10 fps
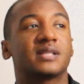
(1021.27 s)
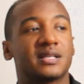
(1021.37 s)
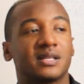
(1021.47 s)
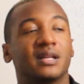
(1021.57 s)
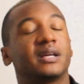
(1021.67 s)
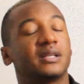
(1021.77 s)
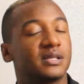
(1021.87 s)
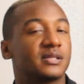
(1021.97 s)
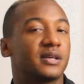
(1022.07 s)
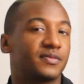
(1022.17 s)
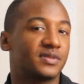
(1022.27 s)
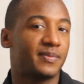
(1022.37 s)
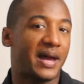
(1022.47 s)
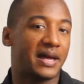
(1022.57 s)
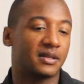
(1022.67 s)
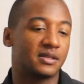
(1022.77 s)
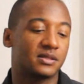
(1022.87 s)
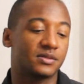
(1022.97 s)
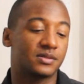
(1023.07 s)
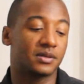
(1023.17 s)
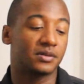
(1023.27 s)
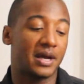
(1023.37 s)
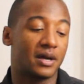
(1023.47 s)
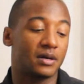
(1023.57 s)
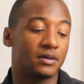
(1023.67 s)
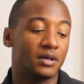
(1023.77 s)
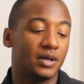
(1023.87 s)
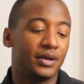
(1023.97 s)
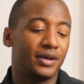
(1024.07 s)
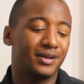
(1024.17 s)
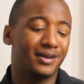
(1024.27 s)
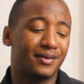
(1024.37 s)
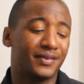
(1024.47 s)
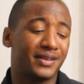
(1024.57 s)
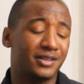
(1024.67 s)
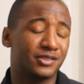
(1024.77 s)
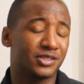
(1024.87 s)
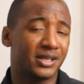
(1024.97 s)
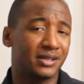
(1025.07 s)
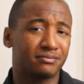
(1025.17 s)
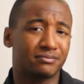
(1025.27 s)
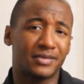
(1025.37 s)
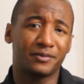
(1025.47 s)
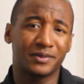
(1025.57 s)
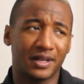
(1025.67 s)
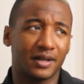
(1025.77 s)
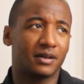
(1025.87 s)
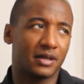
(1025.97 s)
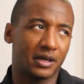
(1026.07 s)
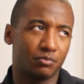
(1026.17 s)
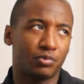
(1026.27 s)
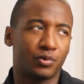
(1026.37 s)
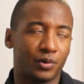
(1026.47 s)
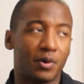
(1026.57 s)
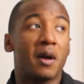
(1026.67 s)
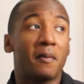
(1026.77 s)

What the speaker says: has lent itself to balance. And so now, if I need a drink, I'll be like, okay, cool.